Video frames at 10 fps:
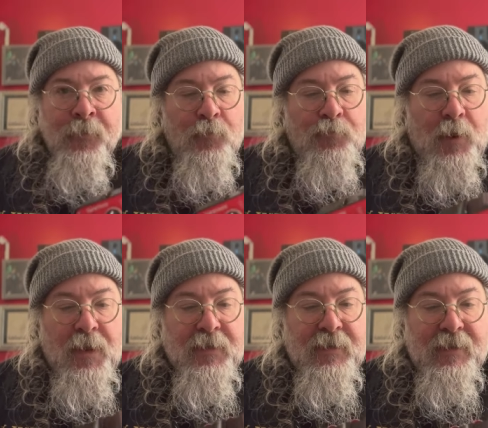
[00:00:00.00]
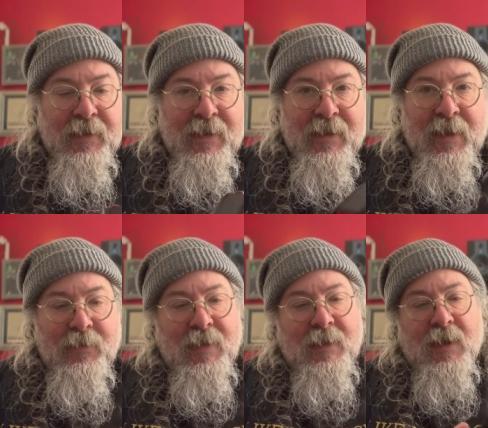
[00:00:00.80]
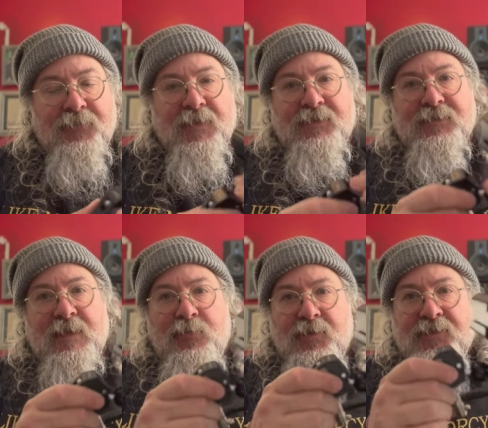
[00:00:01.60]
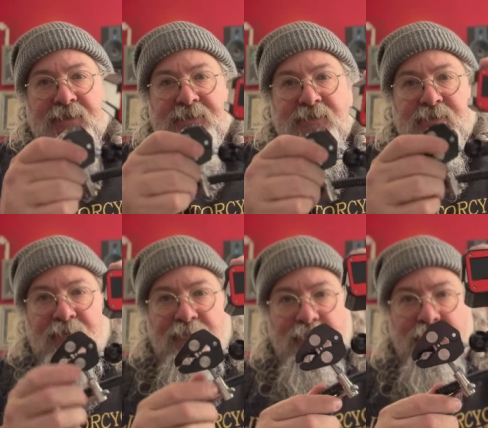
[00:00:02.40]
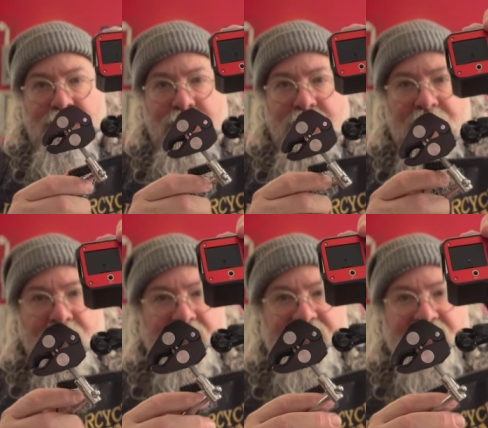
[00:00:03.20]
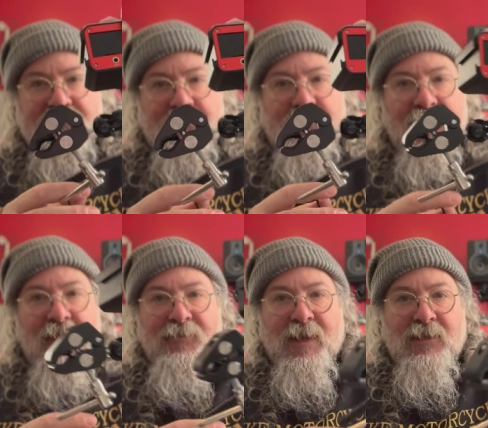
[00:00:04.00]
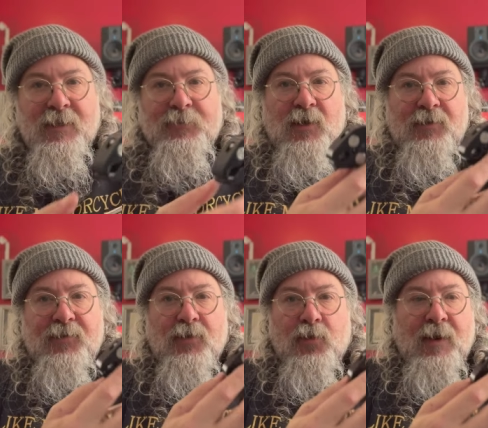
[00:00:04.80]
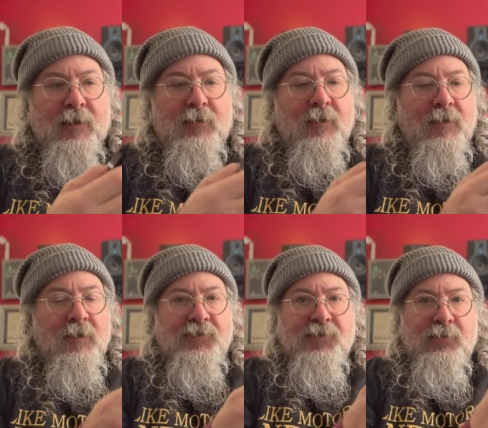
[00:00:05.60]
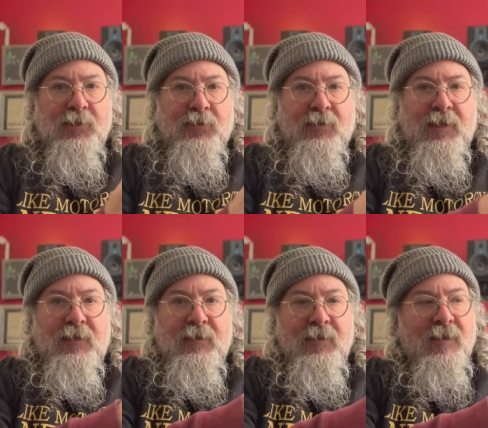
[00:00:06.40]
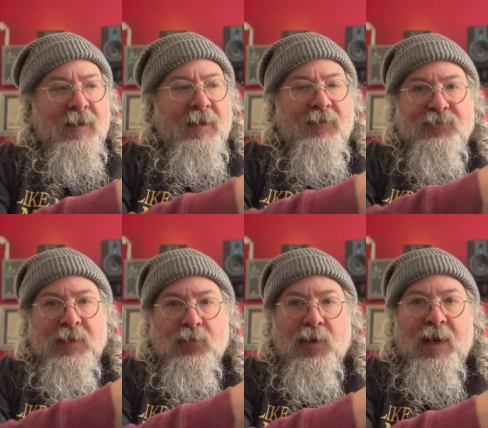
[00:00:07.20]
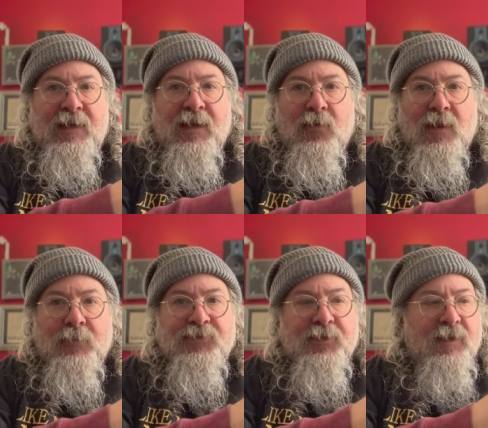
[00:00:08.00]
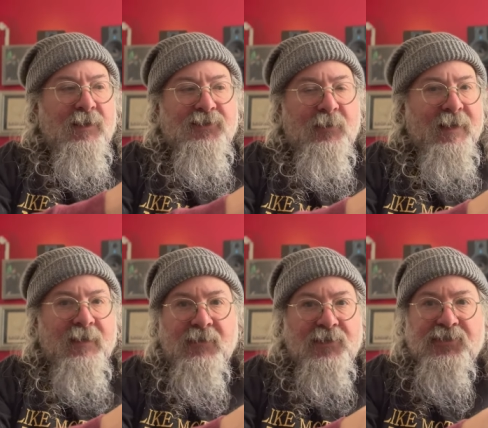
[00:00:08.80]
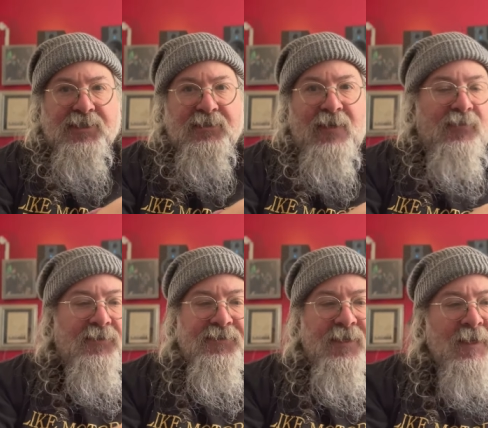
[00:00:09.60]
but I, I, got this, I bought this sort of Mafer system that clipped onto the rail. So literally, it's like right here while I'm shooting, so I can adjust levels.